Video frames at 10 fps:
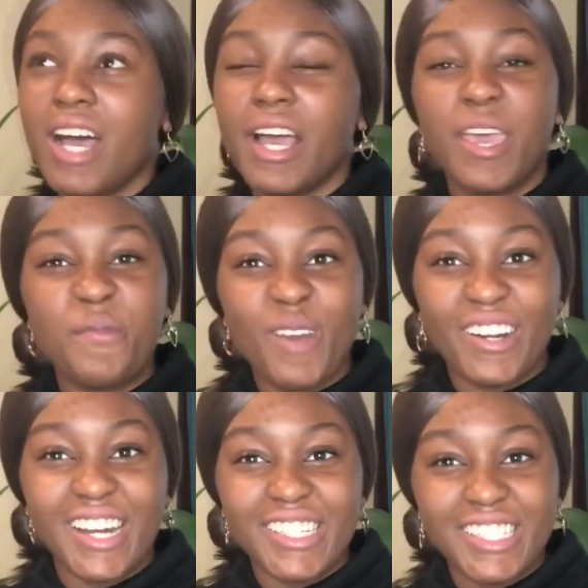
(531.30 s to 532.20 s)
Kim
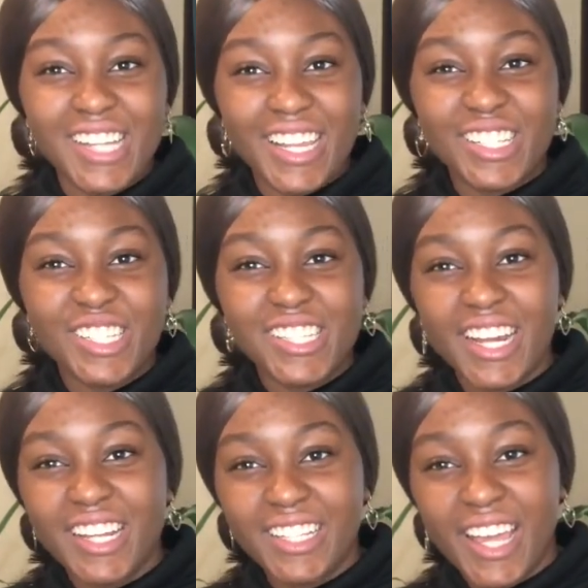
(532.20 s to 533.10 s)
Kardashian, I think she said
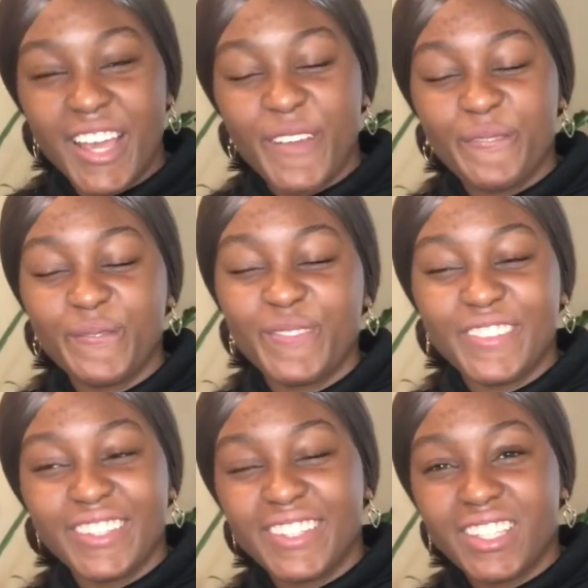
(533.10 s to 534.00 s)
it, like
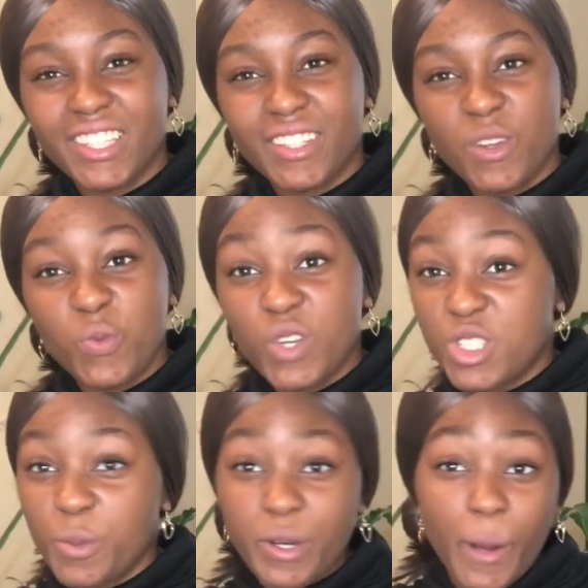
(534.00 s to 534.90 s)
would you
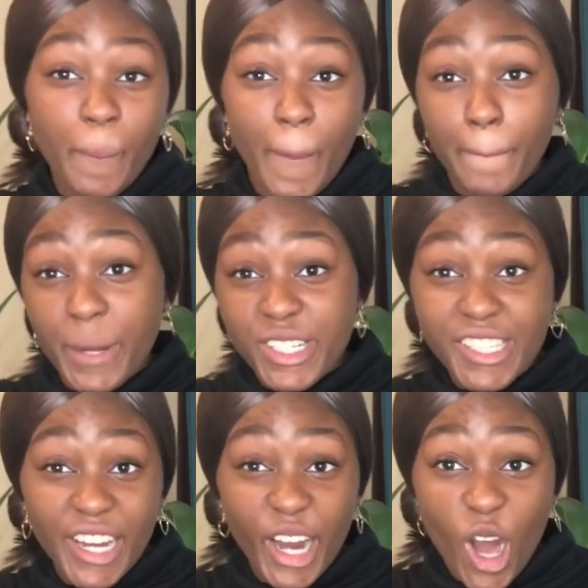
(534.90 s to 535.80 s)
put a bumper
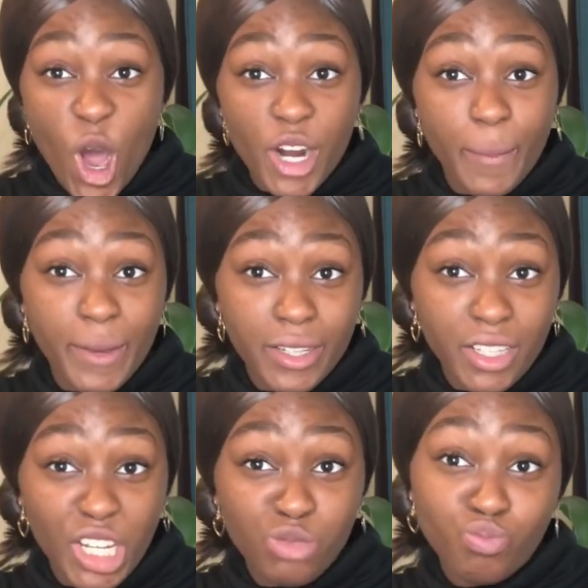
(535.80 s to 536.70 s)
sticker on a
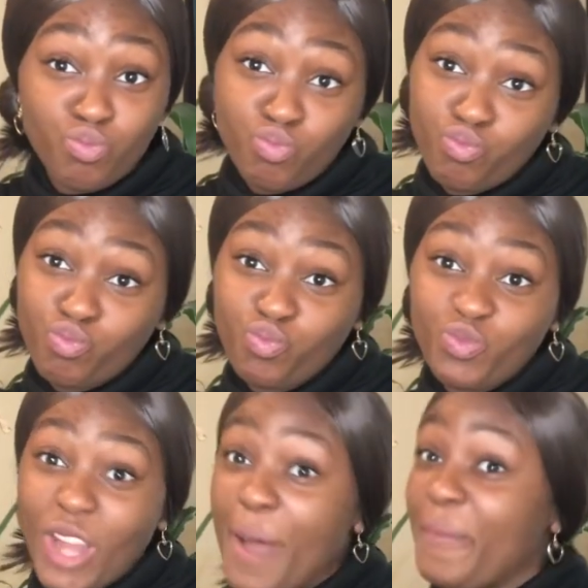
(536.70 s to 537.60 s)
Bentley?
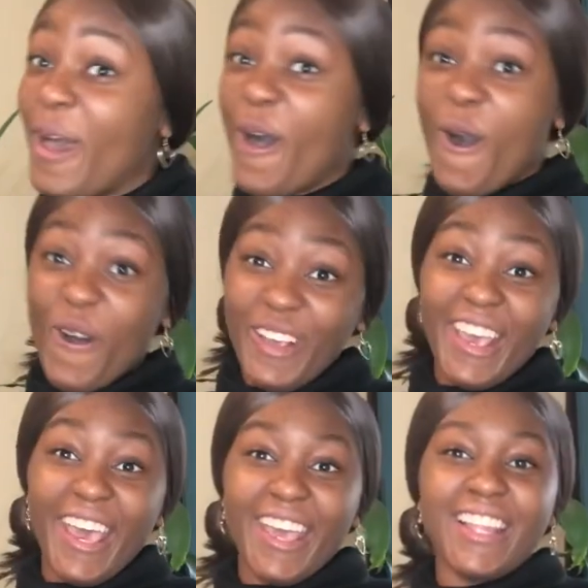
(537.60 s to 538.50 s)
I'm like,
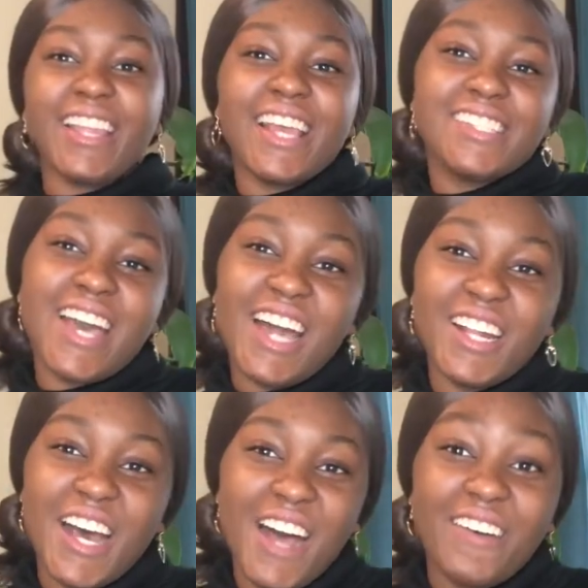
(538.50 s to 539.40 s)
okay, like that's kind of
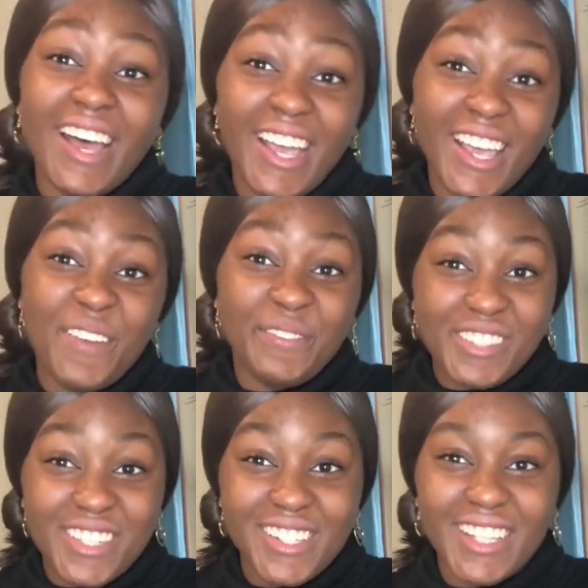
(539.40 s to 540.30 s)
how I am
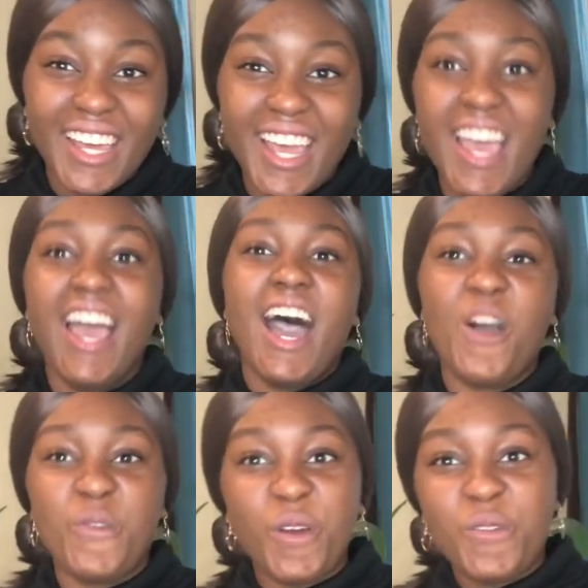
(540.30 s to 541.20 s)
too. Like I
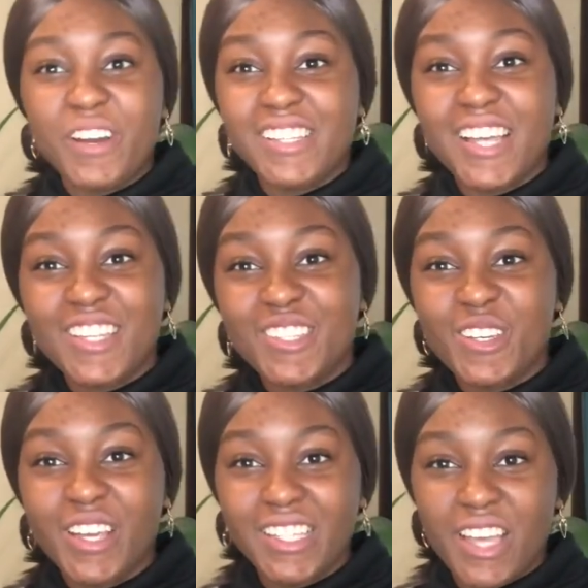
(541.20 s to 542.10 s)
wouldn't want a tattoo
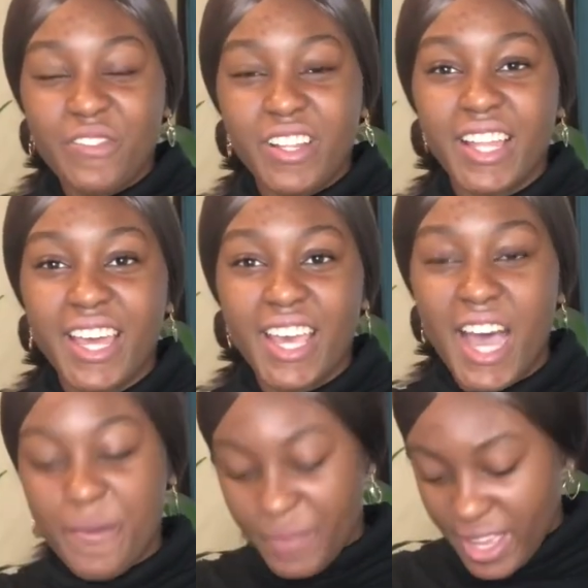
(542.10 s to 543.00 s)
because I feel like
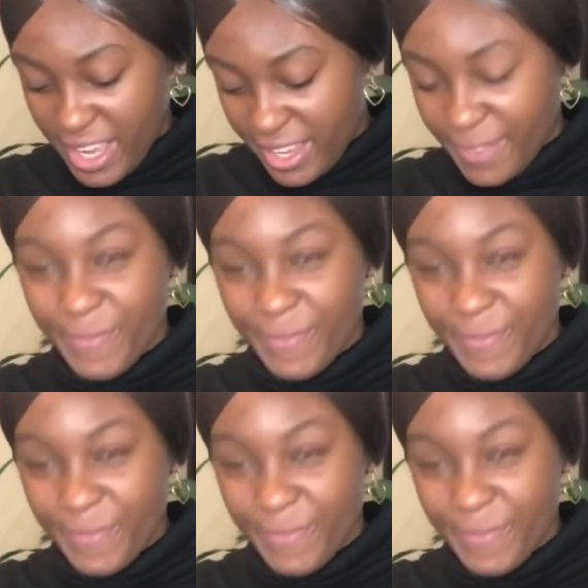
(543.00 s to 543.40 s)
I'm like